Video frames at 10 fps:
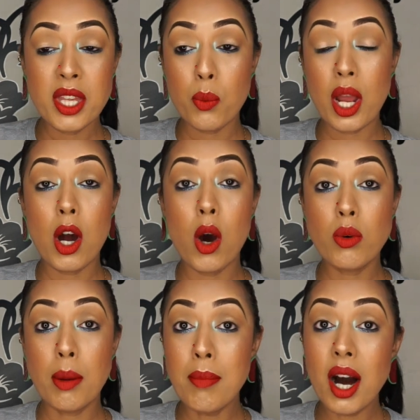The way I
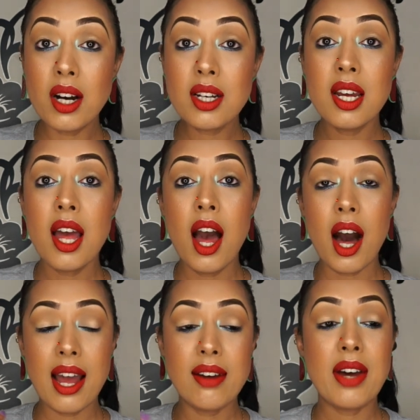hold a mug,
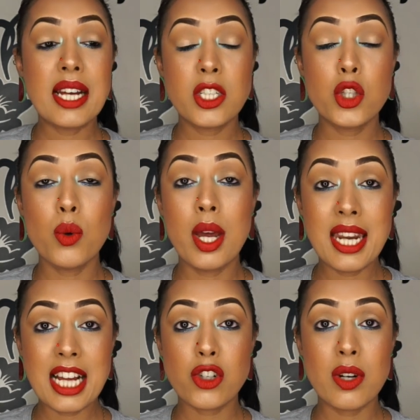I have had to
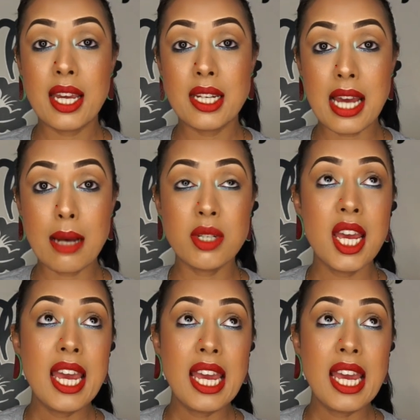naturally adapt.